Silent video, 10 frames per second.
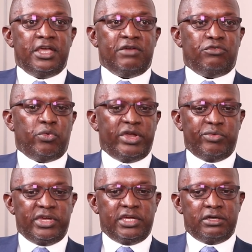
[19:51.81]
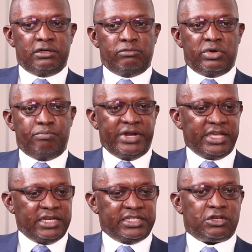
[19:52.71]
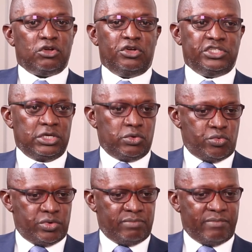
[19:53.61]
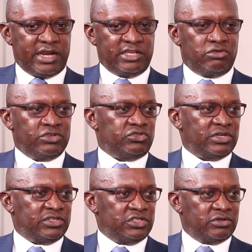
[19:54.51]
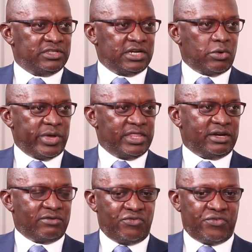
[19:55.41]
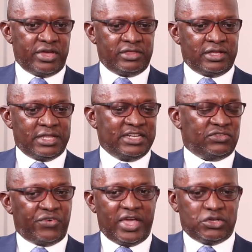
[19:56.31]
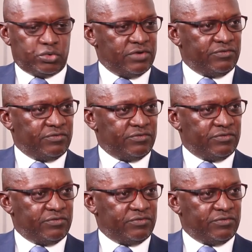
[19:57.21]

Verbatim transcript: Even when we, we bring in technology, we manage those transitions in a way that, are that, that is fair to